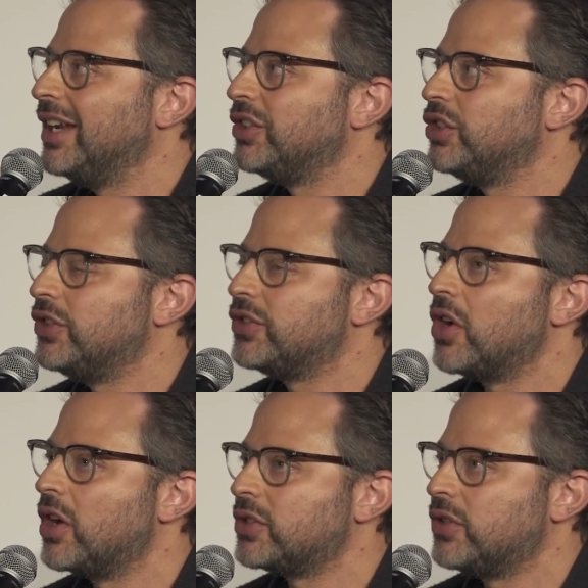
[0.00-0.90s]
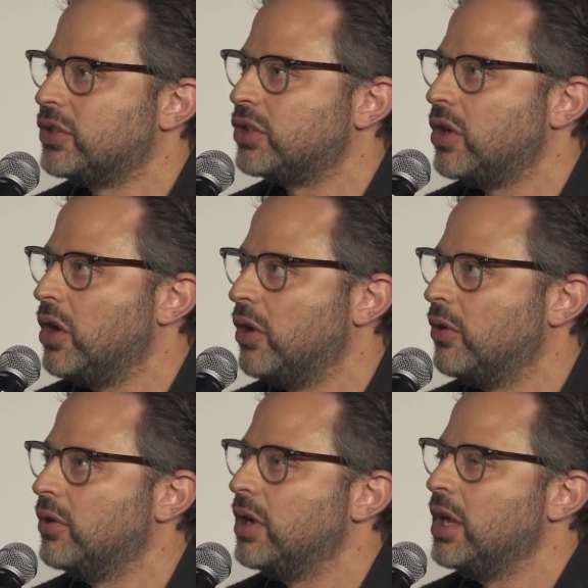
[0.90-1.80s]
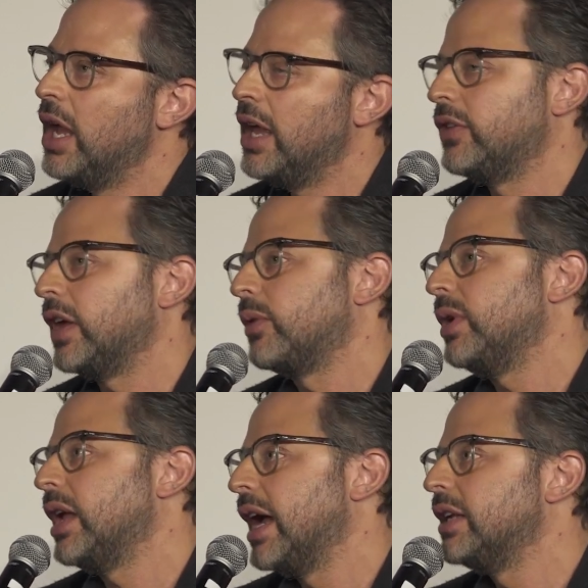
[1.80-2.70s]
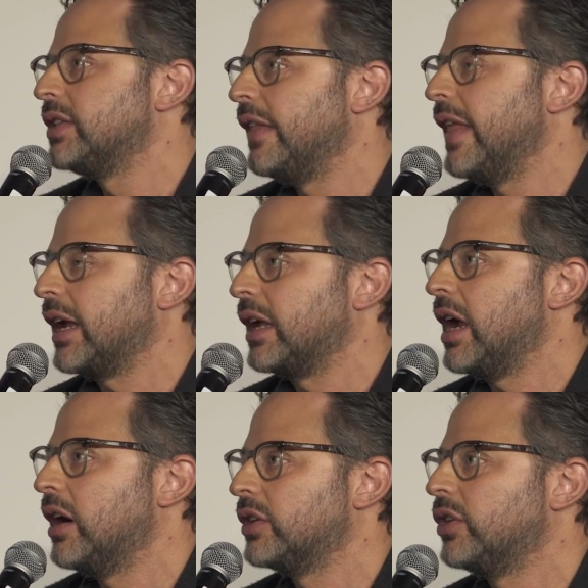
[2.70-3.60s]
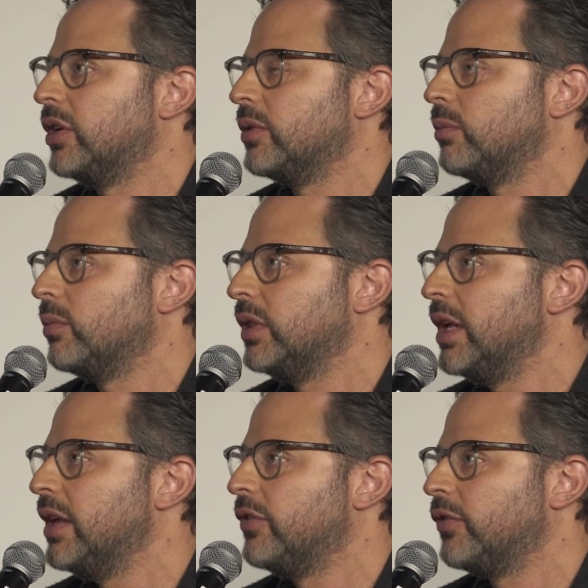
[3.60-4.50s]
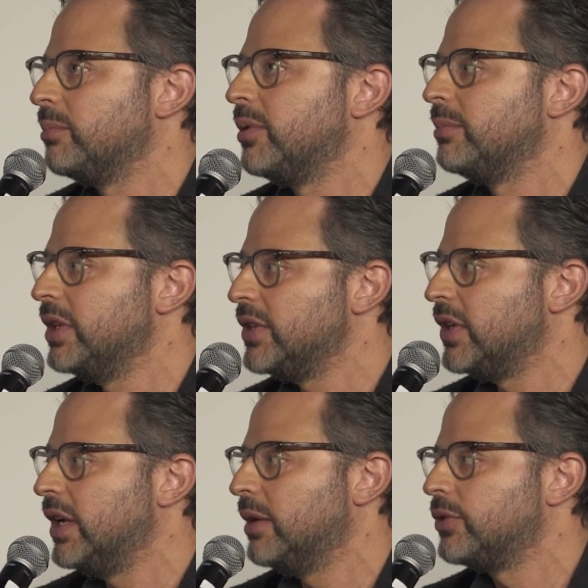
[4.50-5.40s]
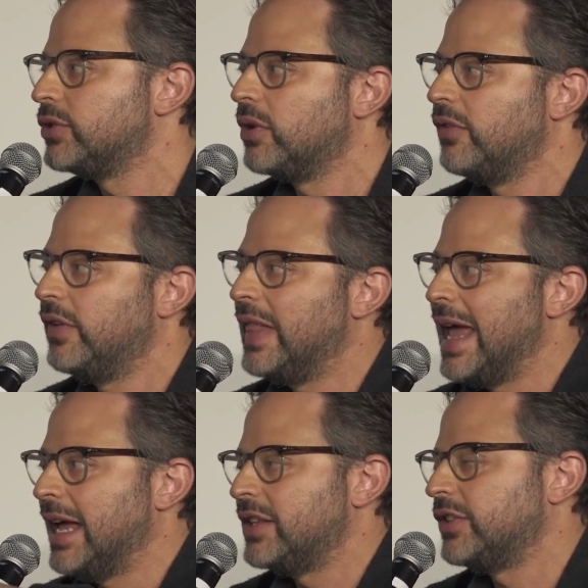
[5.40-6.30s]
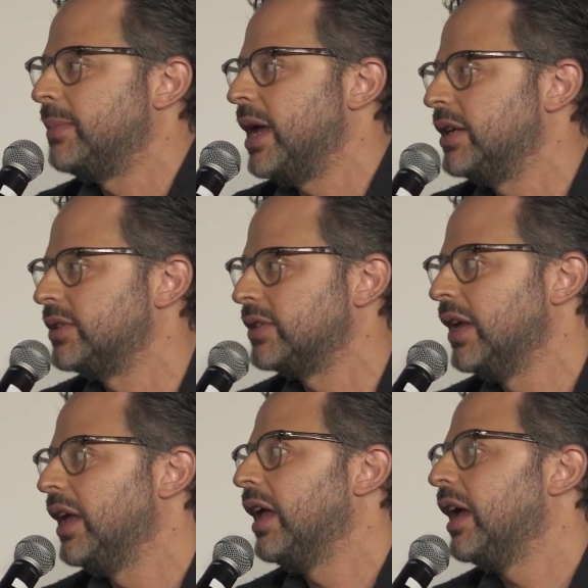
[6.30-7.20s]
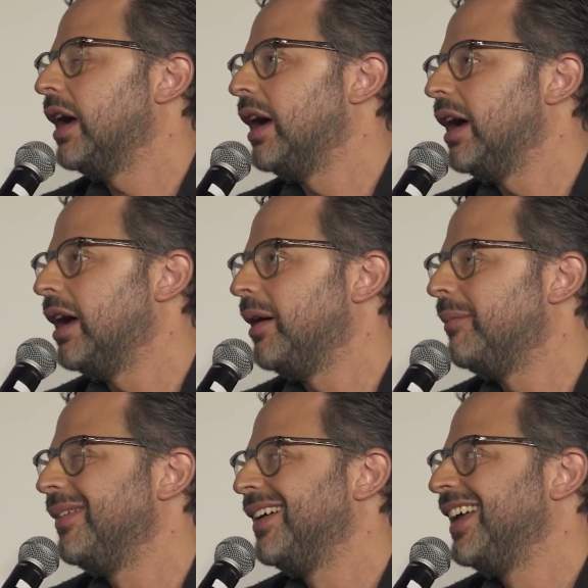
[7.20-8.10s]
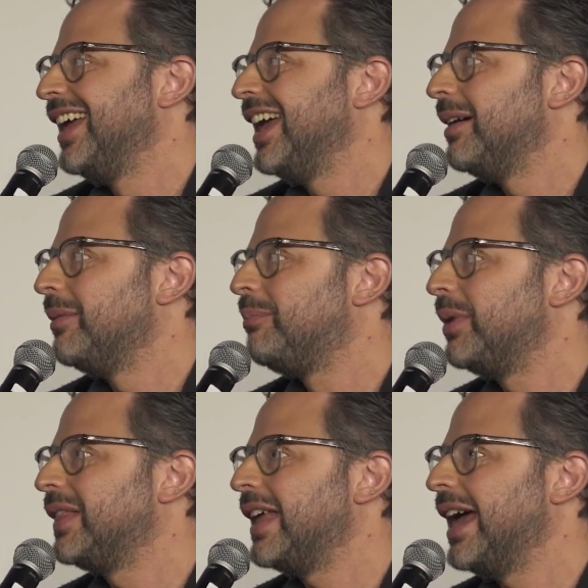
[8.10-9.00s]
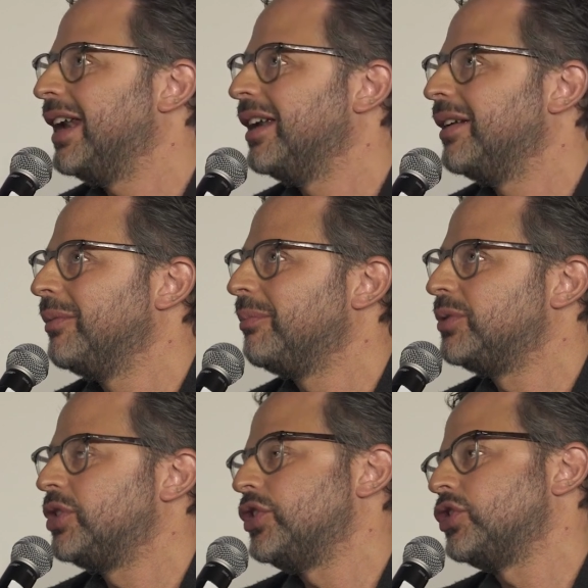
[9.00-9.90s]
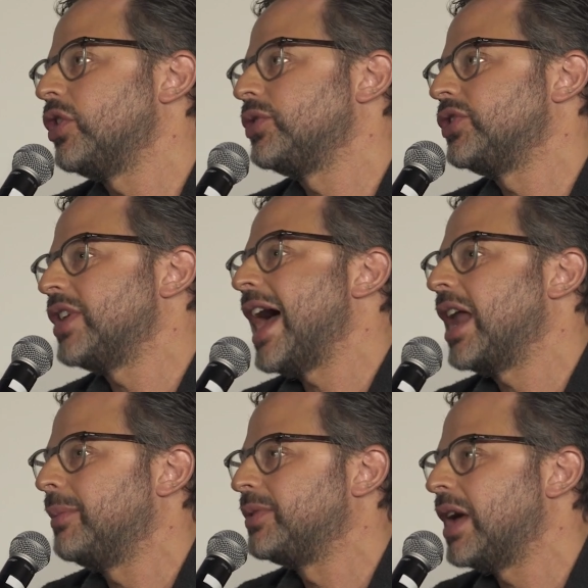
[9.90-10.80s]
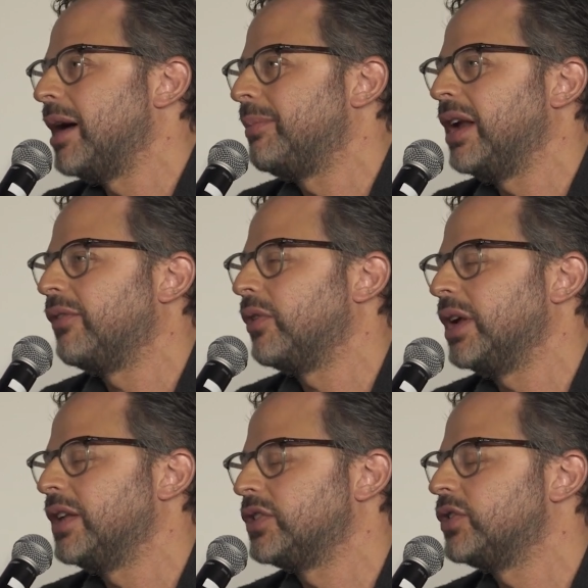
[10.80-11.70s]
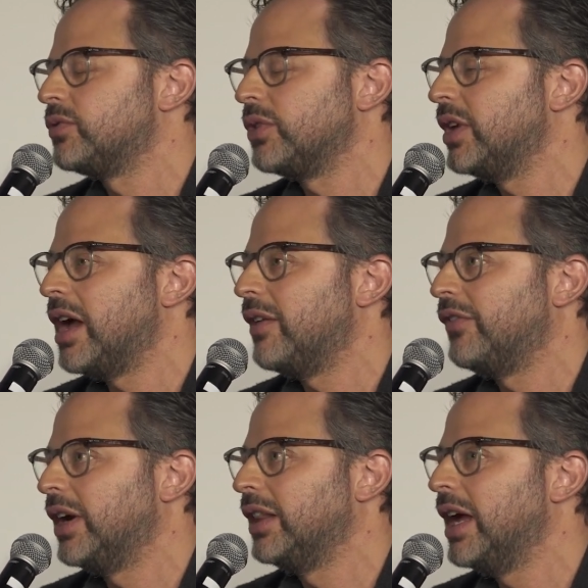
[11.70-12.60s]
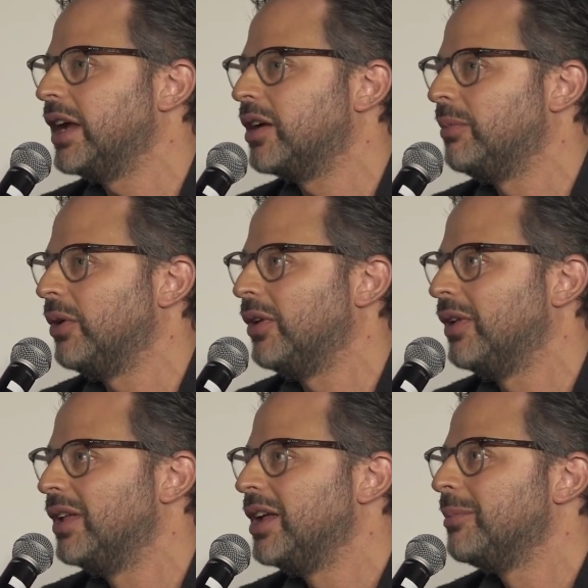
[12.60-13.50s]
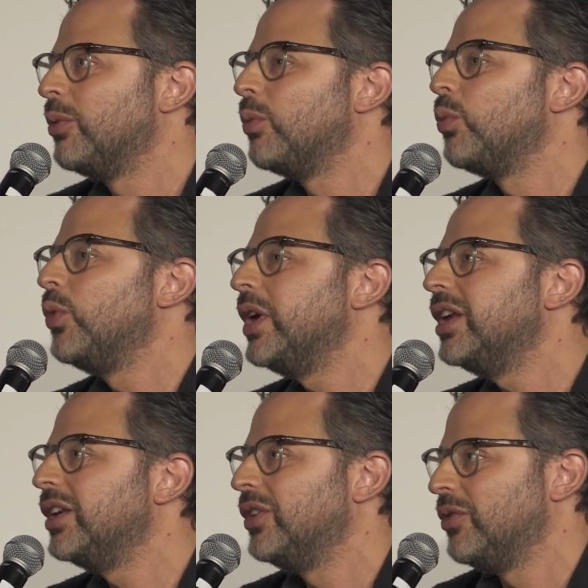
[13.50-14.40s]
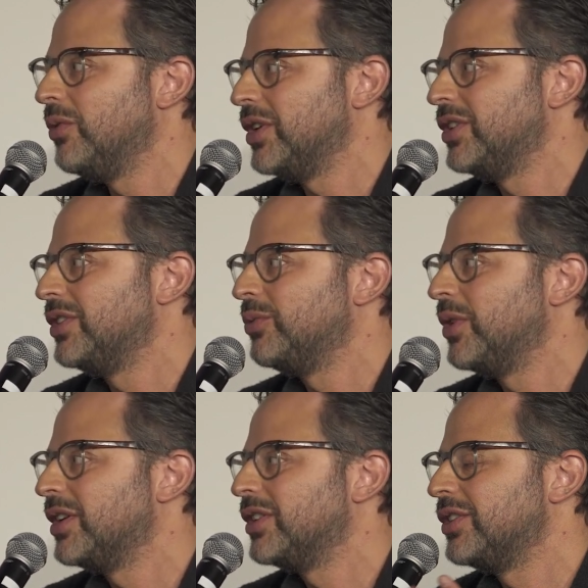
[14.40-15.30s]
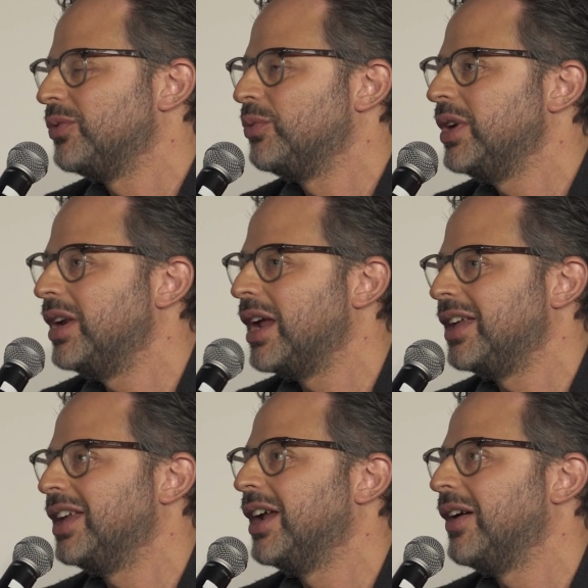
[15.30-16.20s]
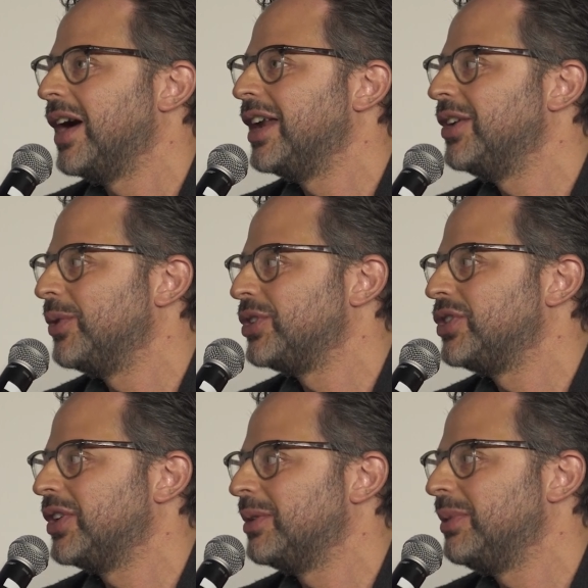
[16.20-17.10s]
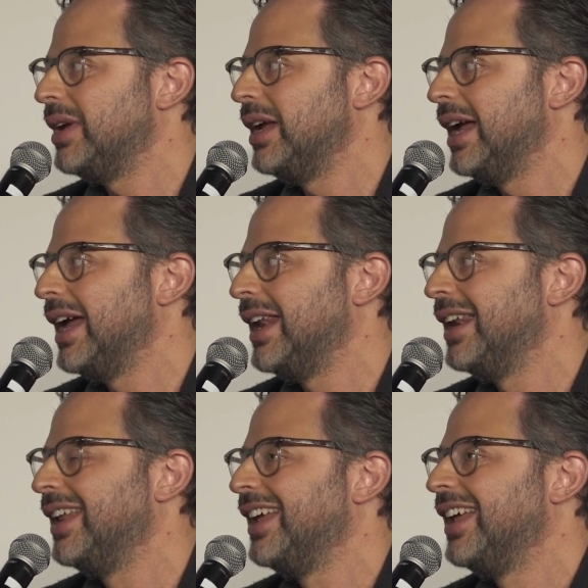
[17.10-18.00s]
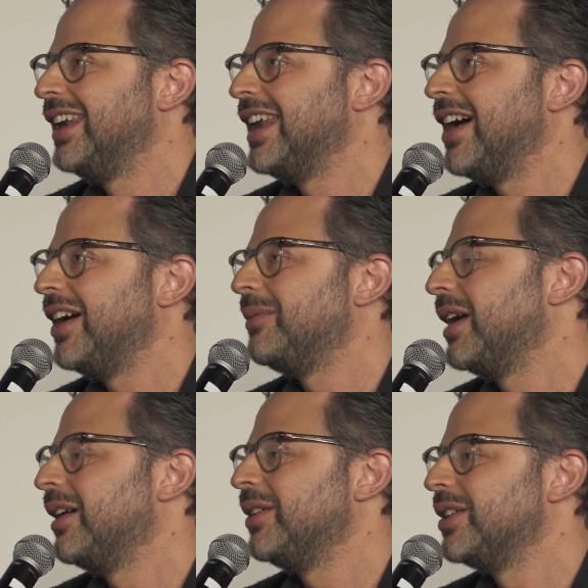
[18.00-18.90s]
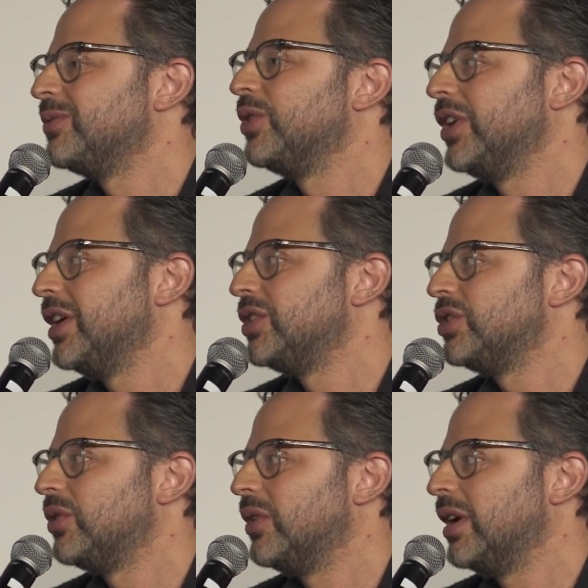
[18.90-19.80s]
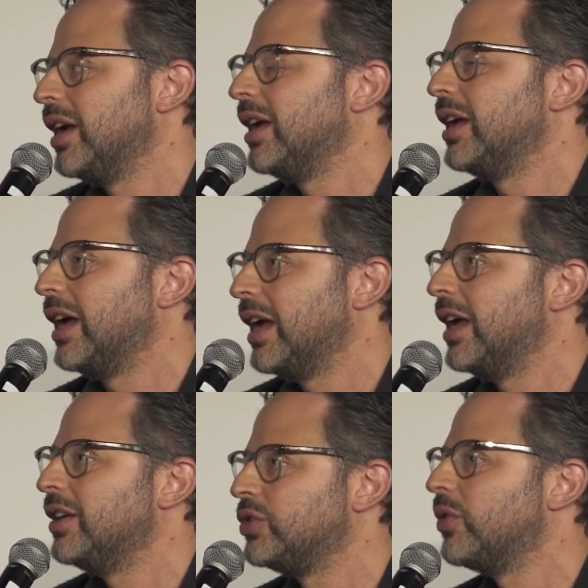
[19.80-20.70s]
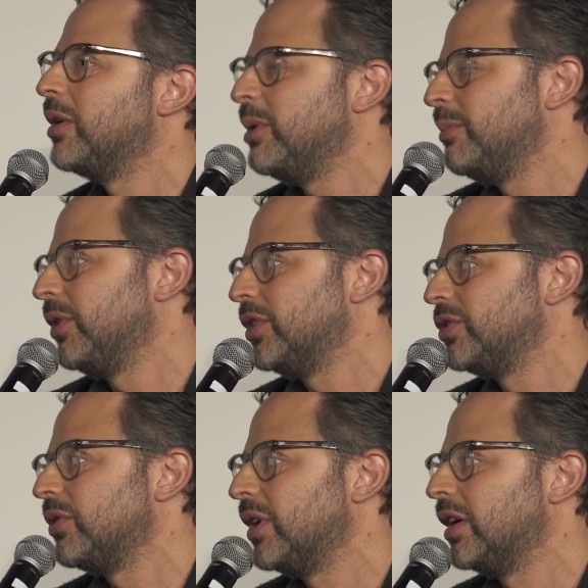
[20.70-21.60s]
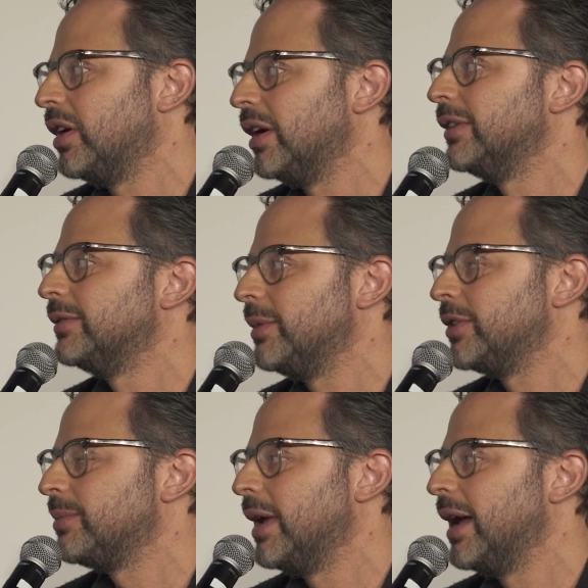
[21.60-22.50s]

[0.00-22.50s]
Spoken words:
she starts the show as like I'd done that character Liz from Publicity. It was sort of in that space, but then. She's so sad up top, and she's really not very likable. But we knew what I knew what she could be, and now I really enjoy. I enjoy people enjoying her. It makes me